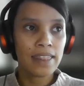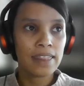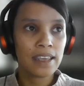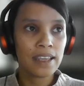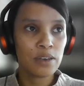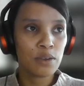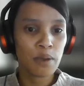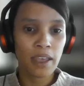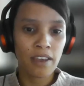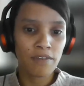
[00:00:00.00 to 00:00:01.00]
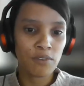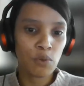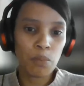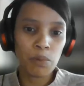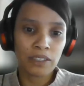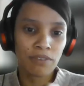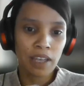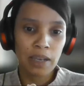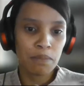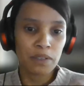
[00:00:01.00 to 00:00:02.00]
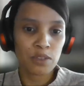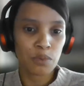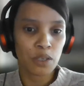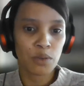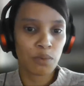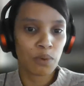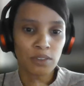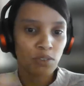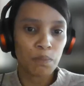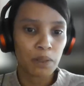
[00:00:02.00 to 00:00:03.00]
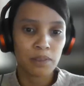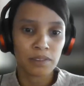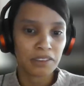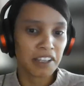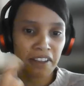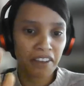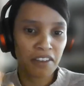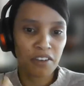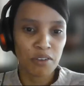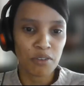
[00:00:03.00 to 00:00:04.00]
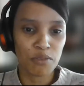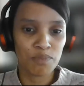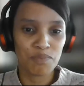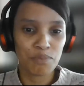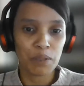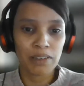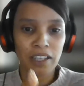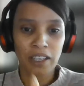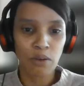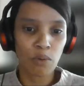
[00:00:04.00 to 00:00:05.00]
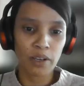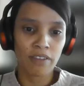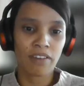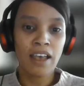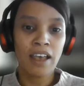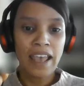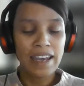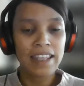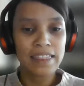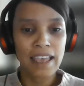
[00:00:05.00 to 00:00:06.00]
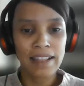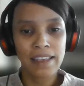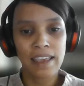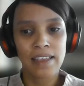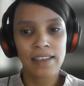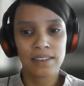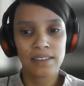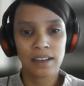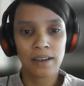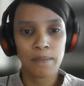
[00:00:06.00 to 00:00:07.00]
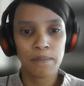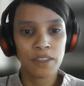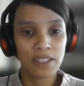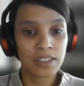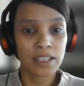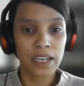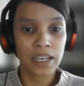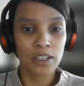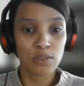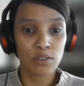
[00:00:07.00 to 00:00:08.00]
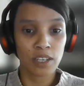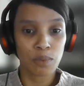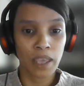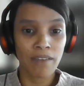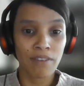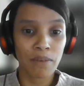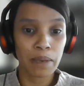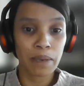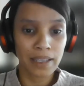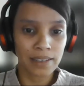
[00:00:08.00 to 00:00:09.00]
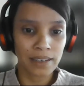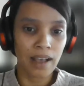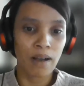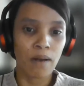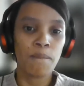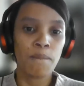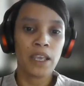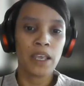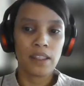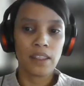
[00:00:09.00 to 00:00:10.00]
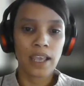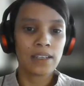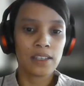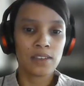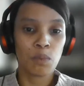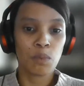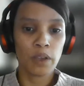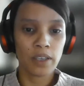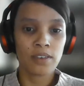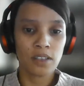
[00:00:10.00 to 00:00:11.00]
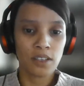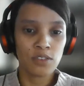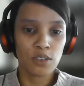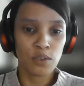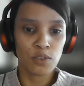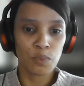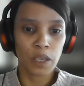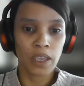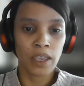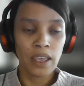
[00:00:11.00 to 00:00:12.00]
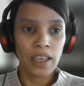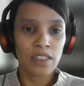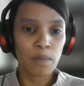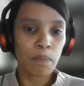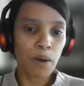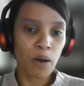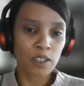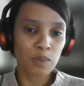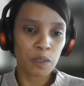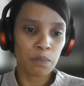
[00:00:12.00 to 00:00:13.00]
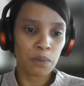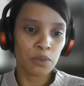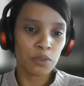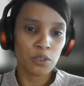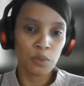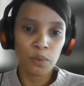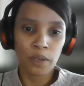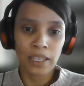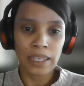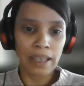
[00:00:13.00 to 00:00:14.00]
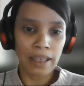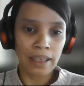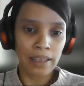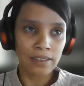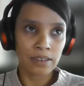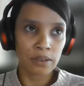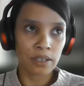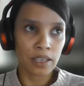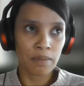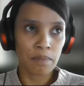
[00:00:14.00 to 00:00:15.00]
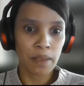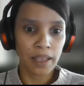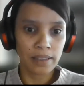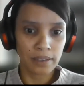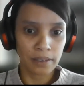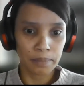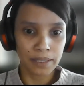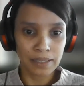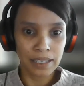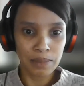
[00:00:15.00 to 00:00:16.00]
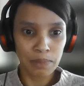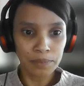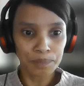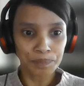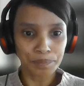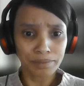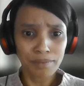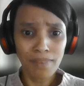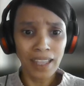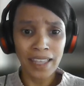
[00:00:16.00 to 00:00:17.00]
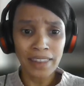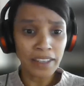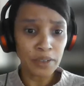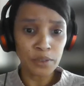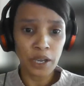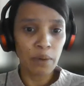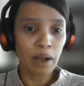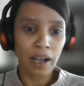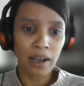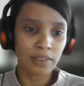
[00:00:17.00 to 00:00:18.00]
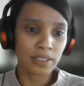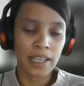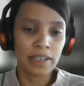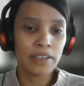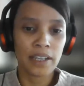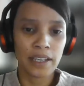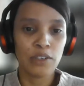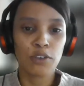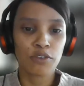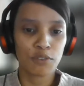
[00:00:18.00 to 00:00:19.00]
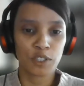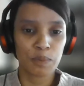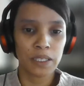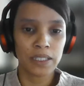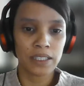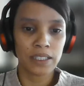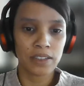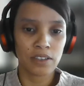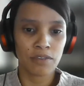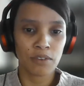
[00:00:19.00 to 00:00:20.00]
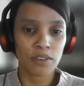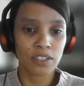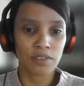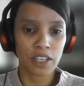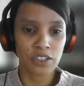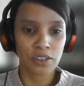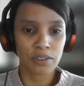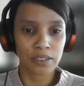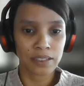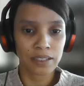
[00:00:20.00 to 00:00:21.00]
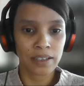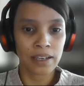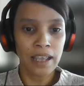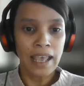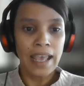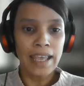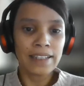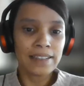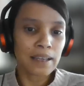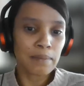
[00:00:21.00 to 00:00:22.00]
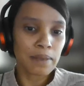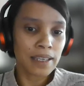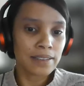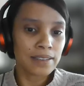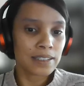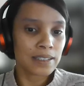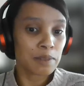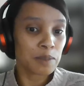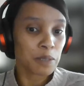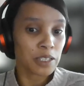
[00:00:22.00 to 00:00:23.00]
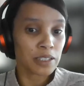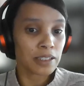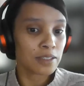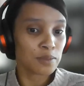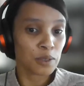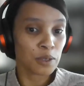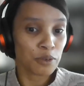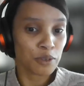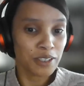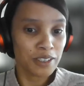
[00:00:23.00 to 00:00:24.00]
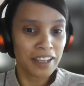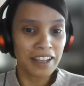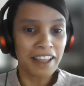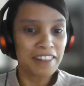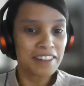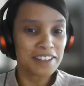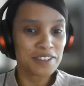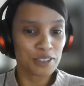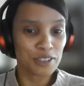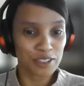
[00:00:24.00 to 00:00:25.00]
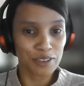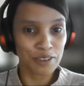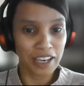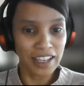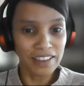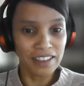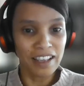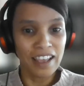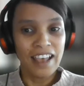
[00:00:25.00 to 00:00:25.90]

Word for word: and then you have normal developments where you want to build like a new building or whatever and in that case um, the screening tool that we have in place now that is more is, is used where in the past people who do a eia so impact um, assessment and they would go out and, and look for species of conservation concern. And in some cases, some specialists were good and others not so great.